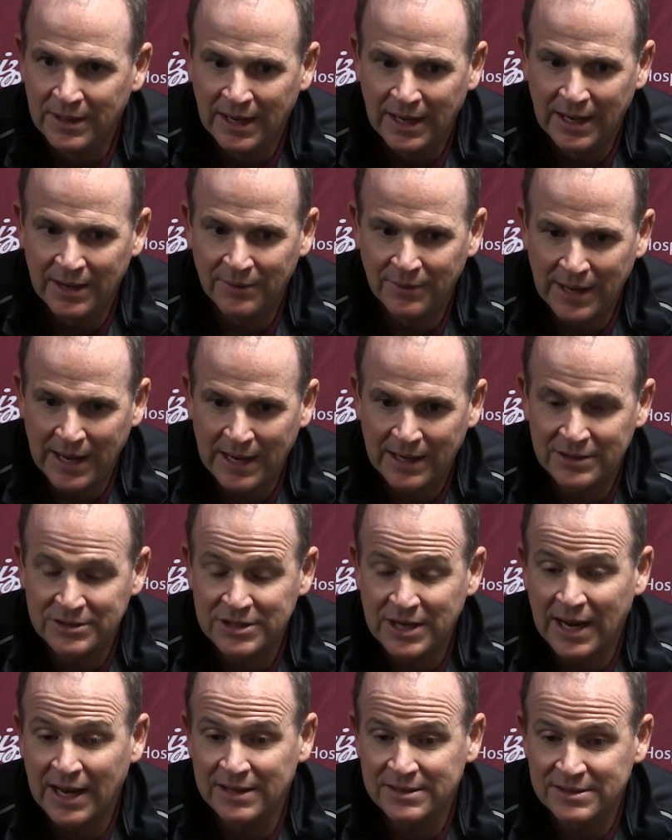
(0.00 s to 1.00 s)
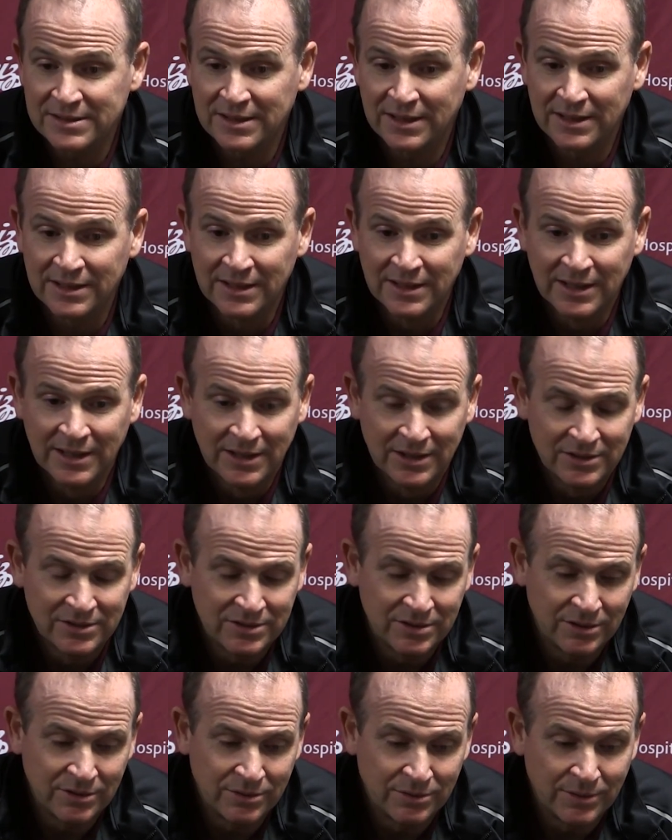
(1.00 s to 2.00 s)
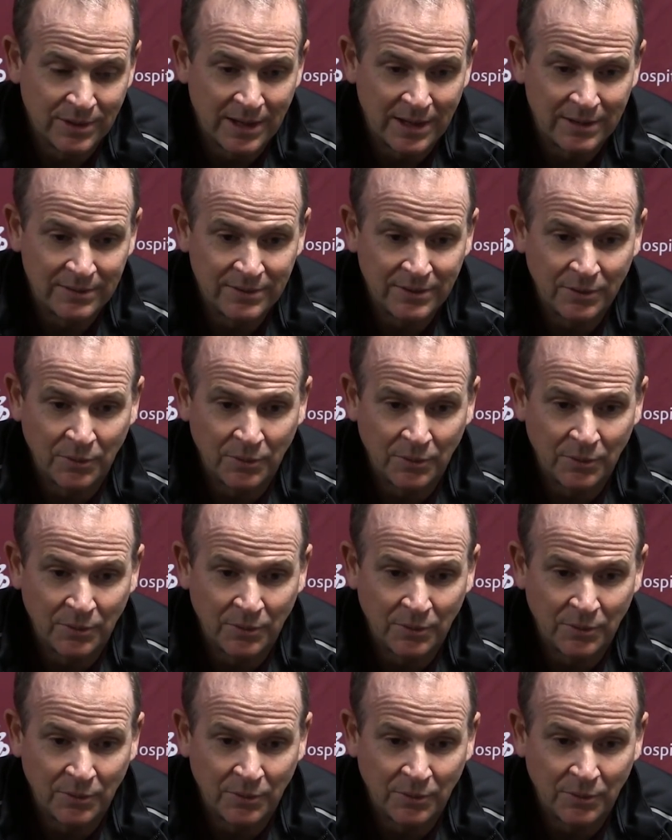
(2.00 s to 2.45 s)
and we had a chance to